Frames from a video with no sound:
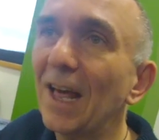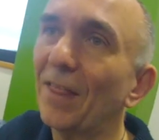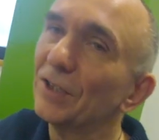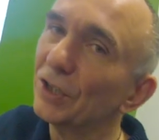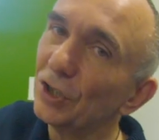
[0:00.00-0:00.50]

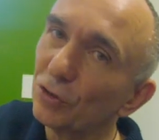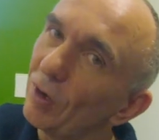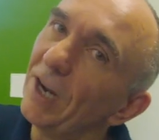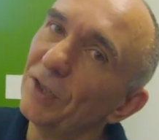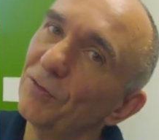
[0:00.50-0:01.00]
Now the
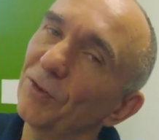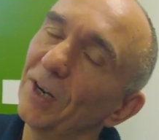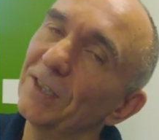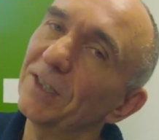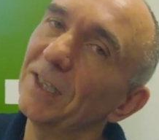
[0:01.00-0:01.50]
stretch
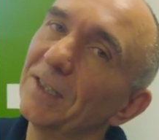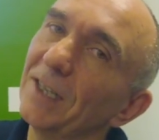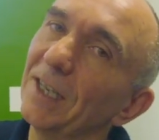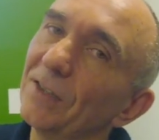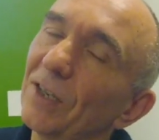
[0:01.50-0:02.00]
for us
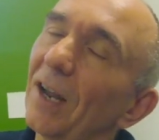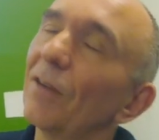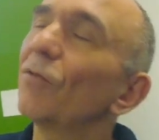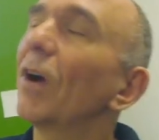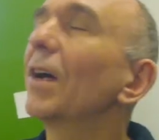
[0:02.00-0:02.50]
is this, and
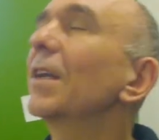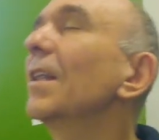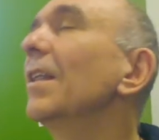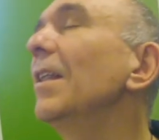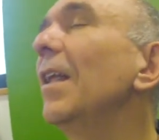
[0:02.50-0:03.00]

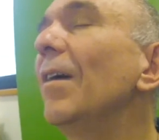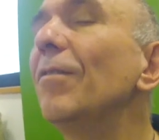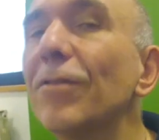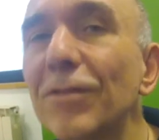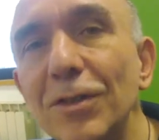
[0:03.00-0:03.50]
I'd
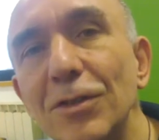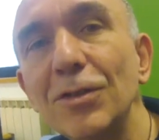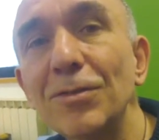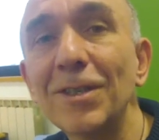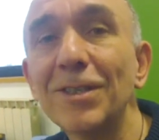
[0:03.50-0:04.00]
love to
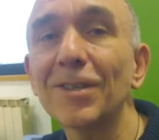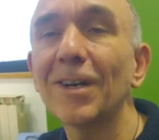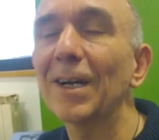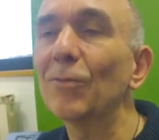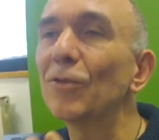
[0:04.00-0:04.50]
do
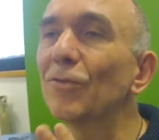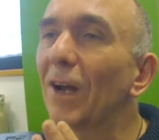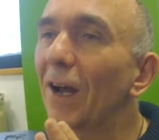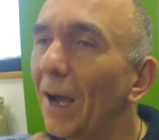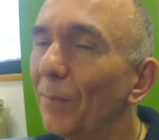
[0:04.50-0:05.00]
this. I would
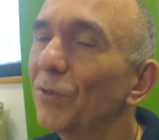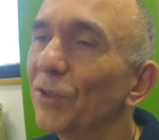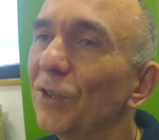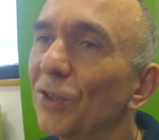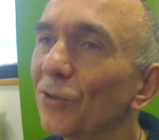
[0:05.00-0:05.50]

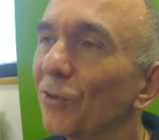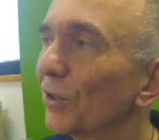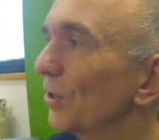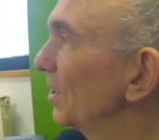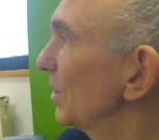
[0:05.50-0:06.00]
absolutely
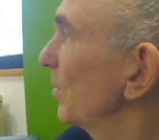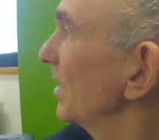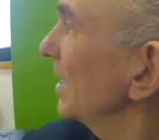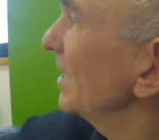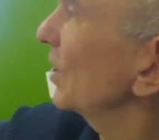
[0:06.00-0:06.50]
adore to do this, but